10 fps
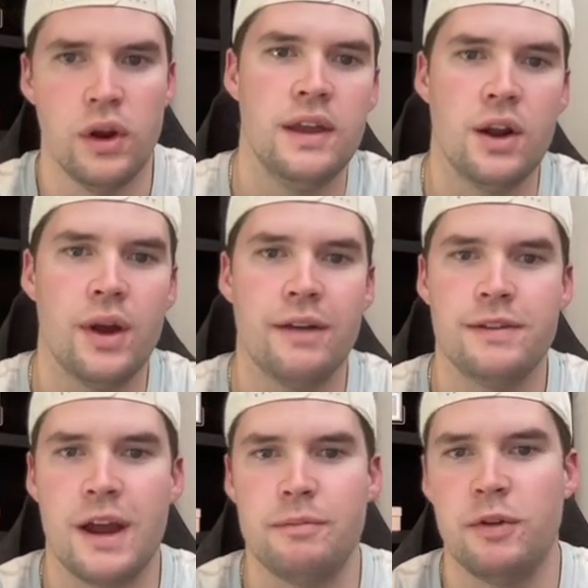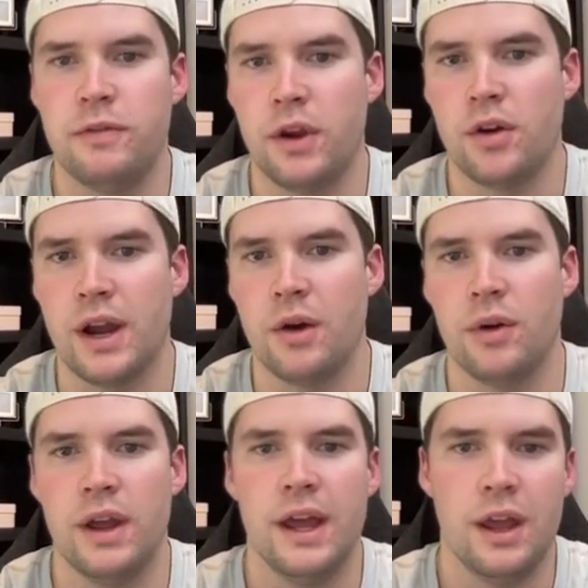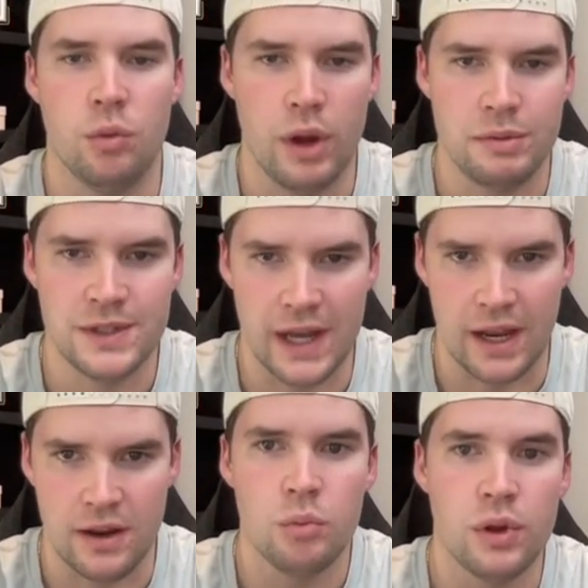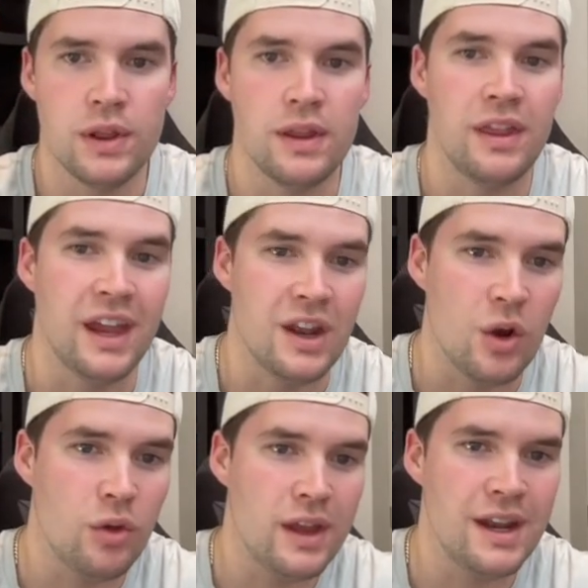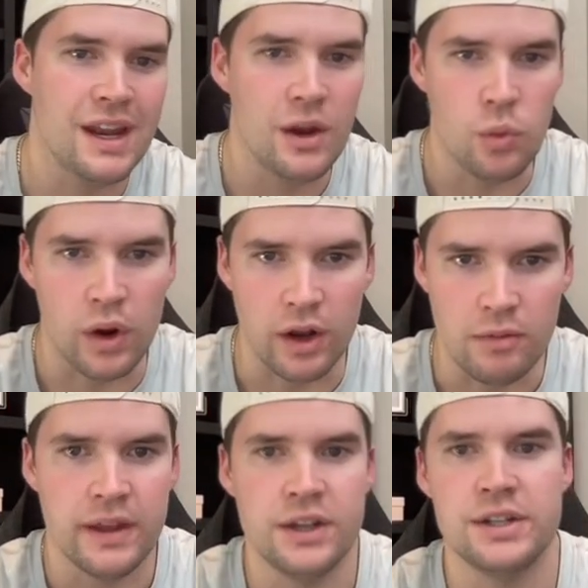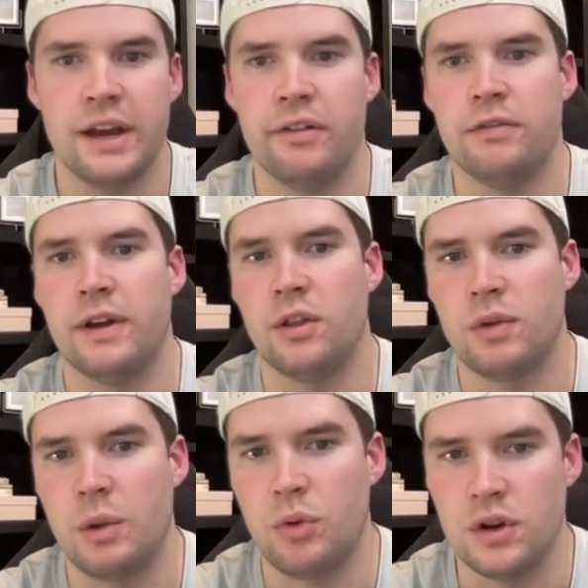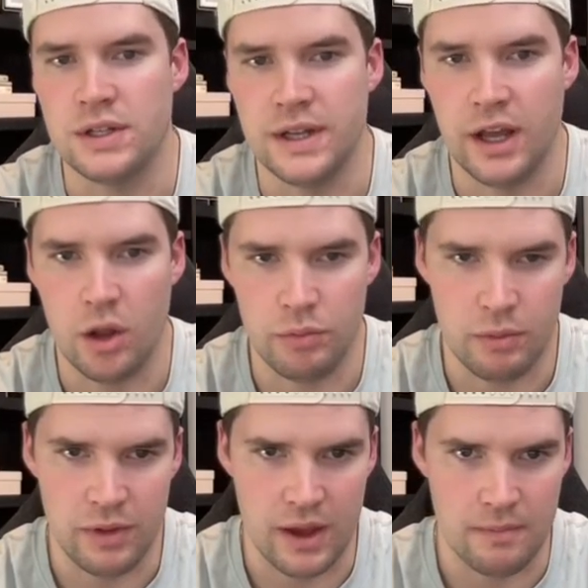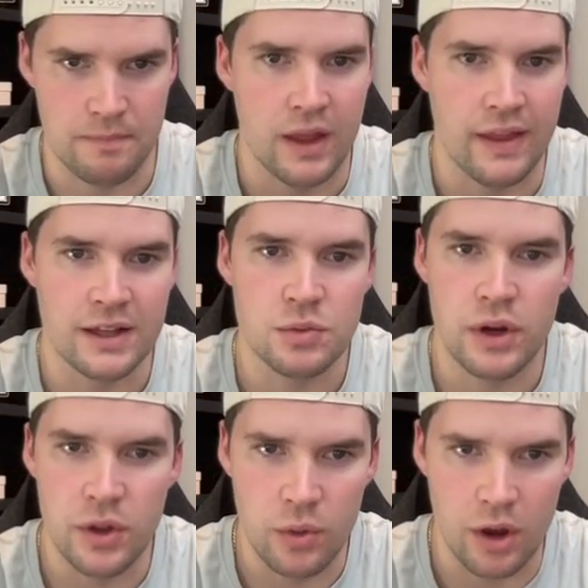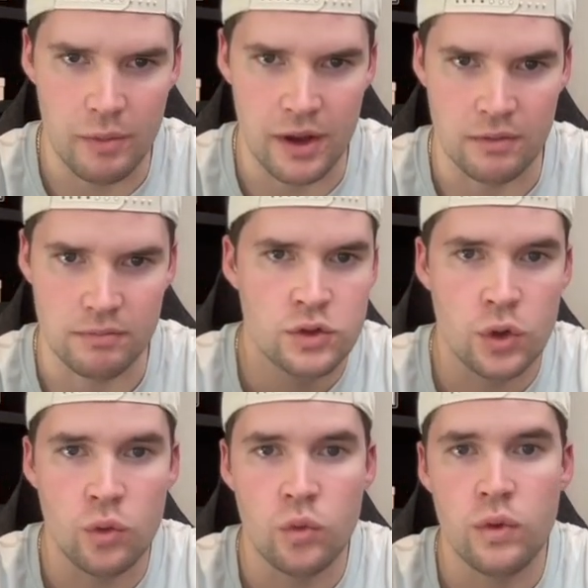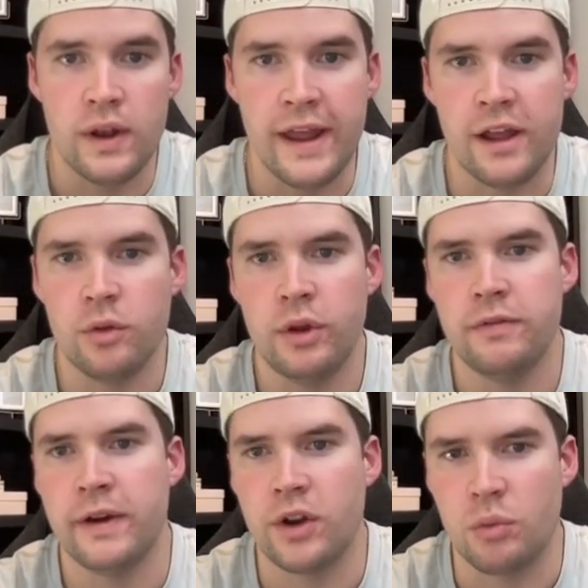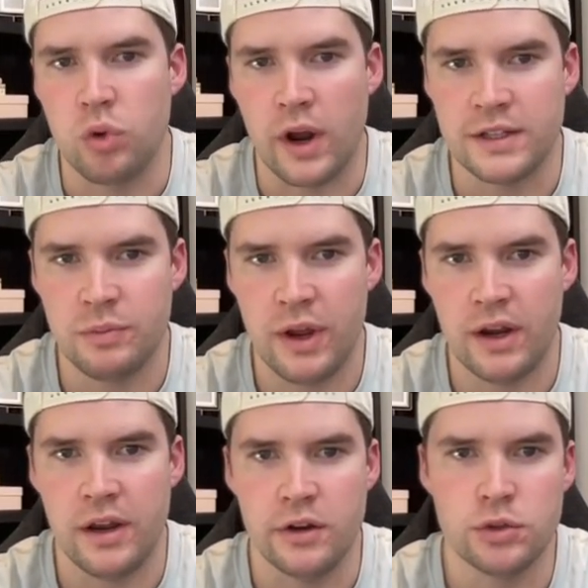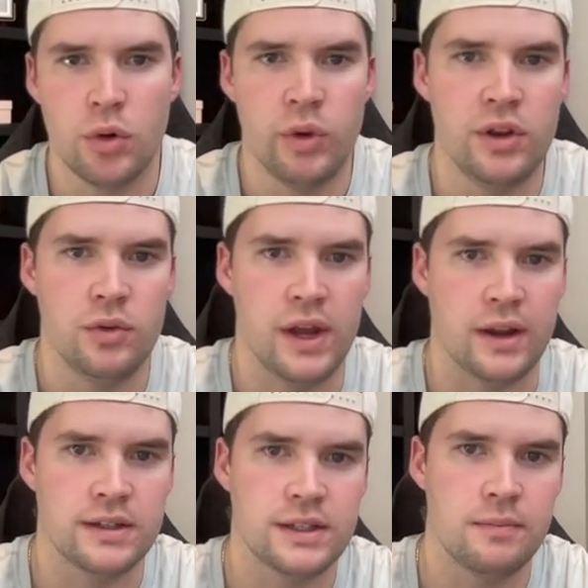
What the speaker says: They don't have time to figure out a website, but they know they need one. They just haven't found the right person to help them yet. And that's where you come in. So now that we found our prospect, here's what we do next.